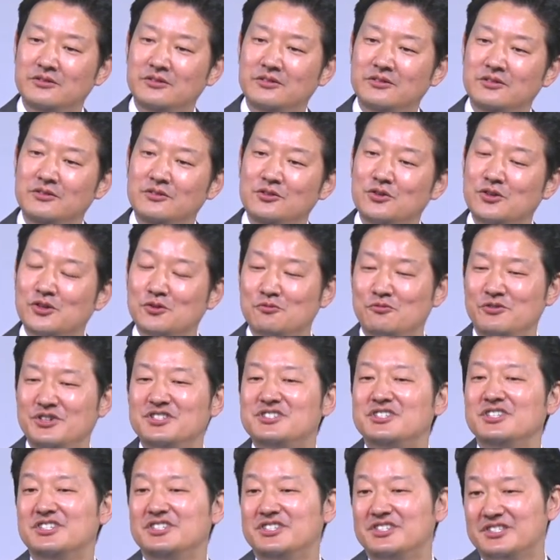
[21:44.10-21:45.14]
You could
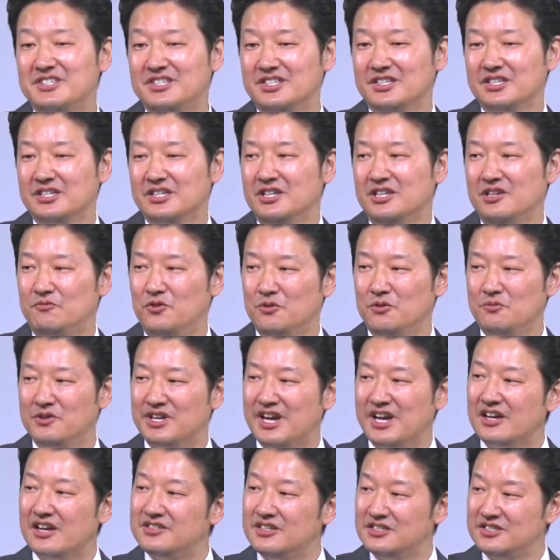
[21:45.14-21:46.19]
resist if you've been
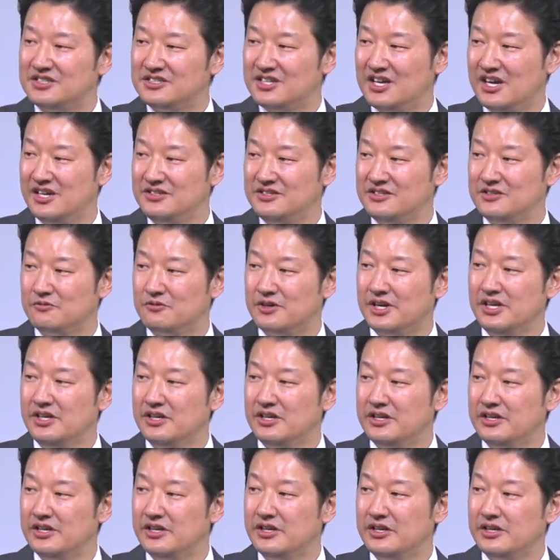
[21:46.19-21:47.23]
exercising, right?
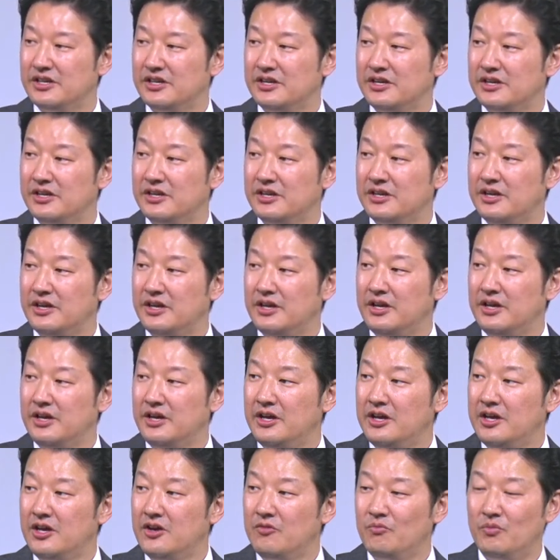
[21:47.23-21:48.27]

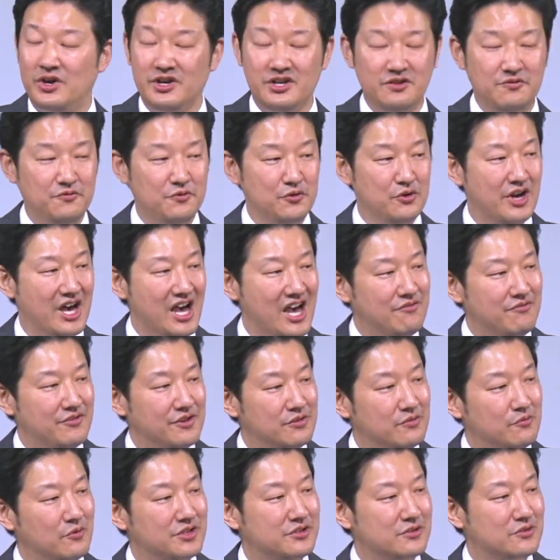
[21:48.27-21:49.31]
But if you haven't,
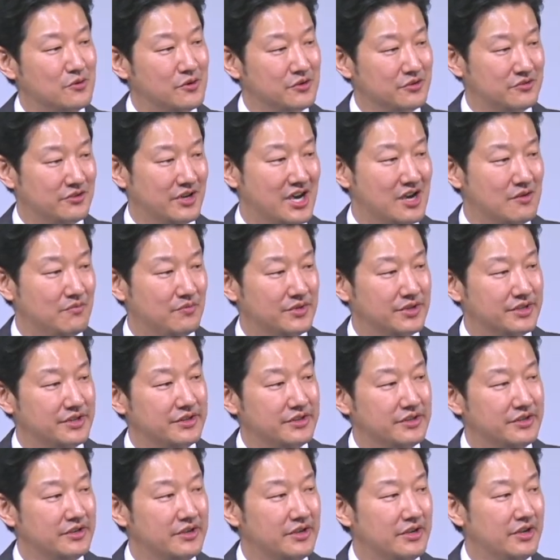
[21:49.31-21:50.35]
what's going to happen?
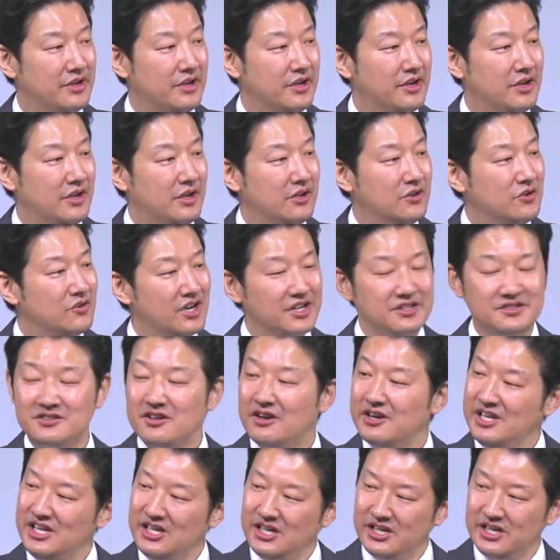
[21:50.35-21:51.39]
You're going to start
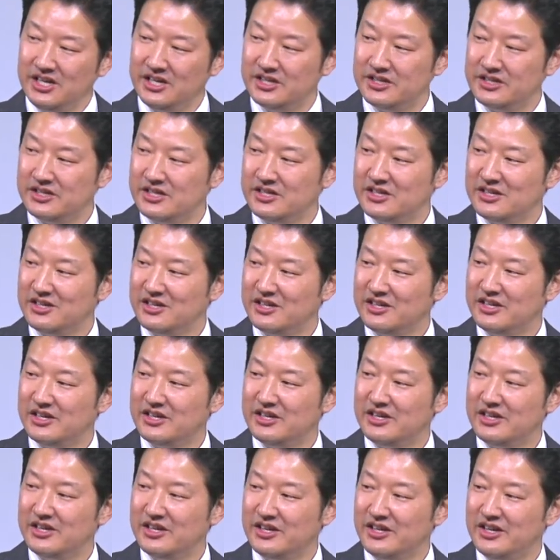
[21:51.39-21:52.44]
eating it.
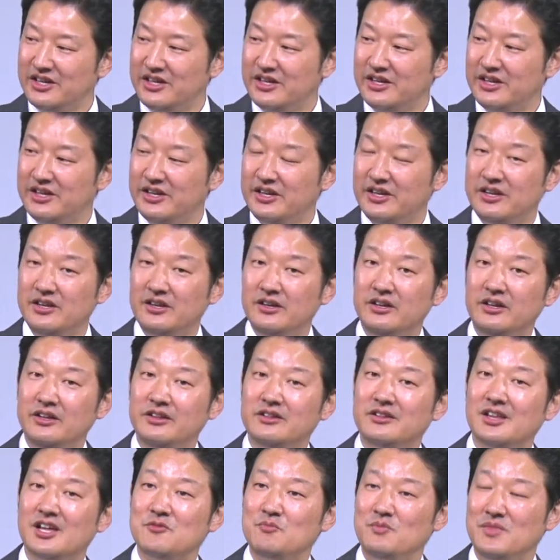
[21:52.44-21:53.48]
It's
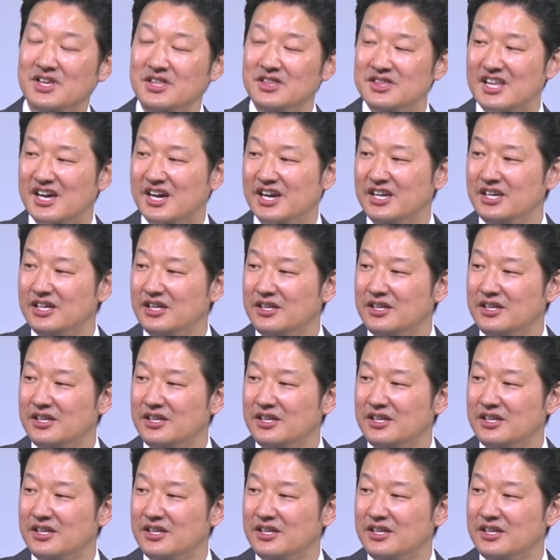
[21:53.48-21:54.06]
like midnight.